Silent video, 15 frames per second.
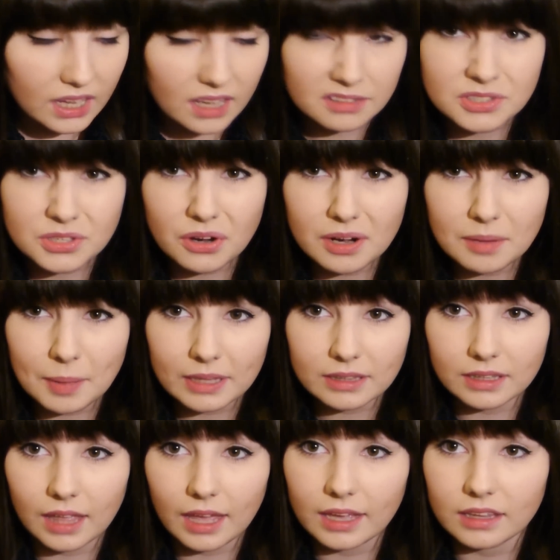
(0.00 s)
I'm sorry about
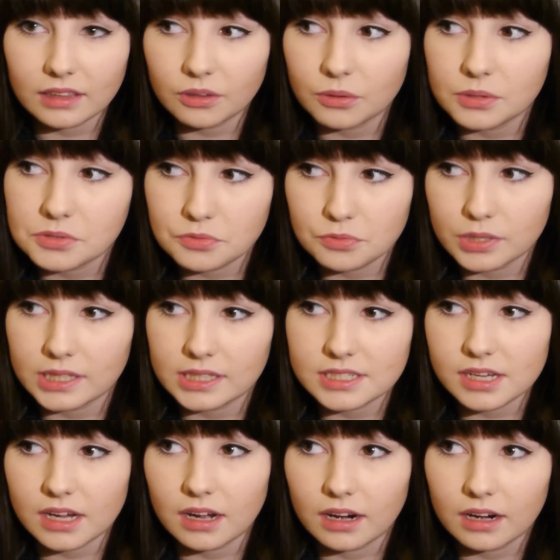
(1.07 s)
the lighting though, it's really
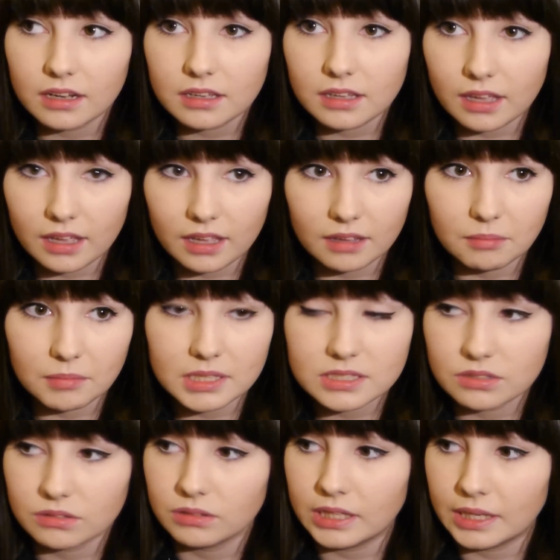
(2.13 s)
dark.
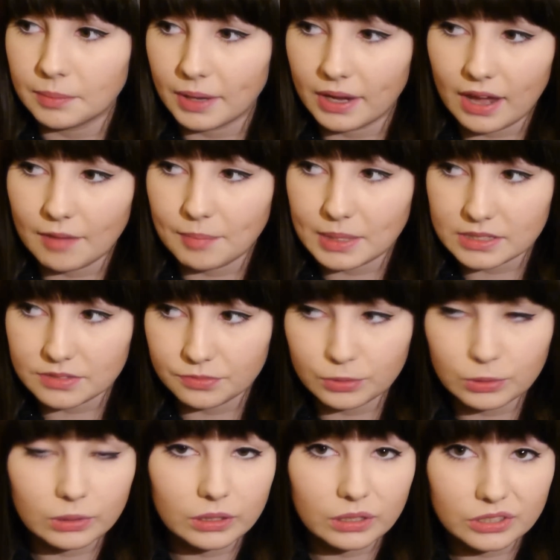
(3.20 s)
It's only about
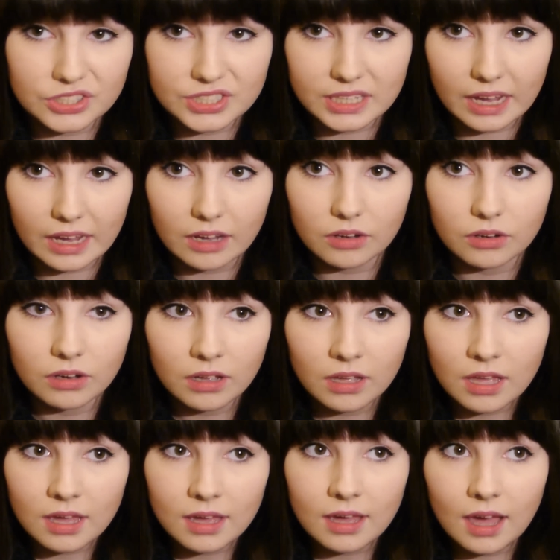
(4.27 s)
4:30 just now
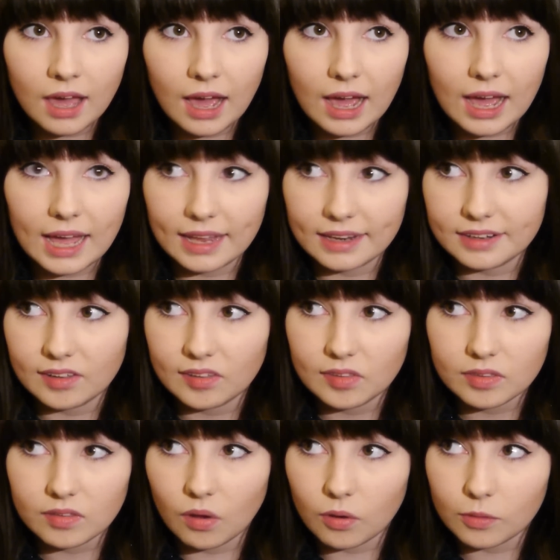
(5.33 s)
and
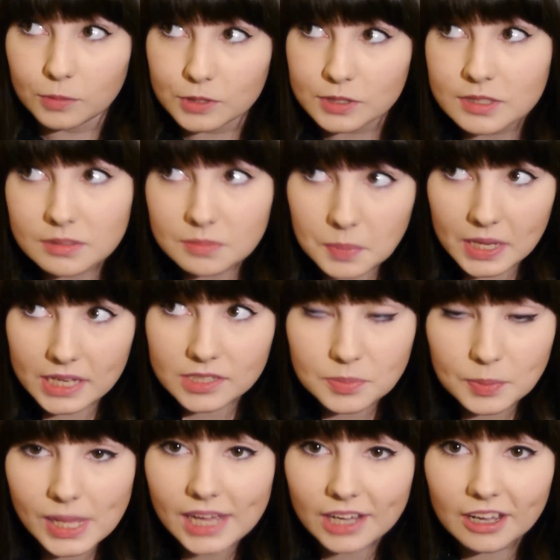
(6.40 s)
it's almost
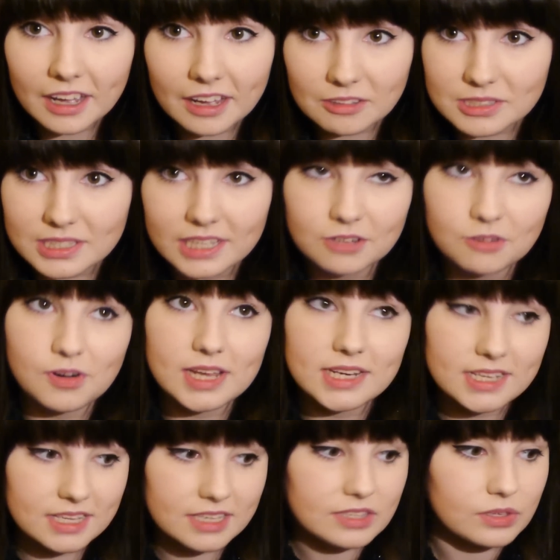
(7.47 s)
pitch black outside
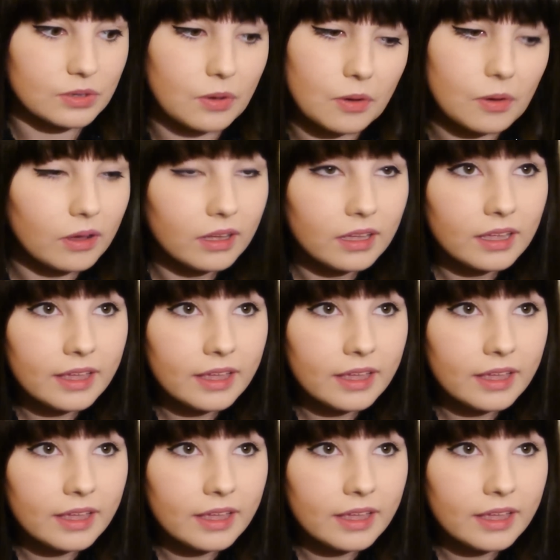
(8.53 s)
already, so